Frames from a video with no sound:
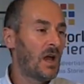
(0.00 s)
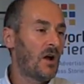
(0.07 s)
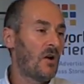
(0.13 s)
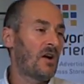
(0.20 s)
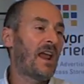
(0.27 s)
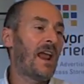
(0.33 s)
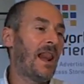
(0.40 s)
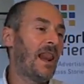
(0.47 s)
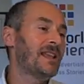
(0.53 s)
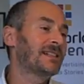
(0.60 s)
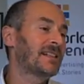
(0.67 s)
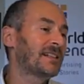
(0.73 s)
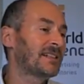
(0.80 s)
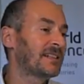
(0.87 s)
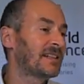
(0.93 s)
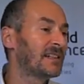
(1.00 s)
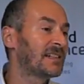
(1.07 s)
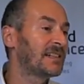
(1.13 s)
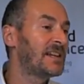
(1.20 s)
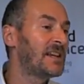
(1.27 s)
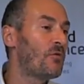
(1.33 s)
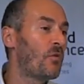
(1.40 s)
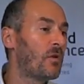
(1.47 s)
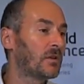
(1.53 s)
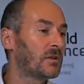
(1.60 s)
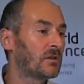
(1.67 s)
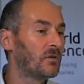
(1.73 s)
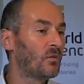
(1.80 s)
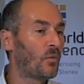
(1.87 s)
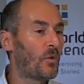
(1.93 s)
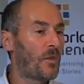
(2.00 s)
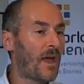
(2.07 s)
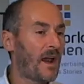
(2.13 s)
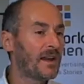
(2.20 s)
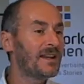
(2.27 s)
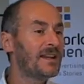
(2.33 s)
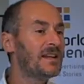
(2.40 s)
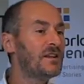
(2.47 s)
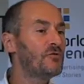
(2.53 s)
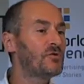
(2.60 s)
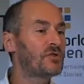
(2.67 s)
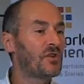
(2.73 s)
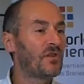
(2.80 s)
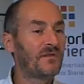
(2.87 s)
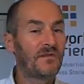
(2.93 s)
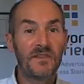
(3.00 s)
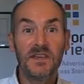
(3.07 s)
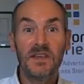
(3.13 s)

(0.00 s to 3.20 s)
Okay, let's see what are the news of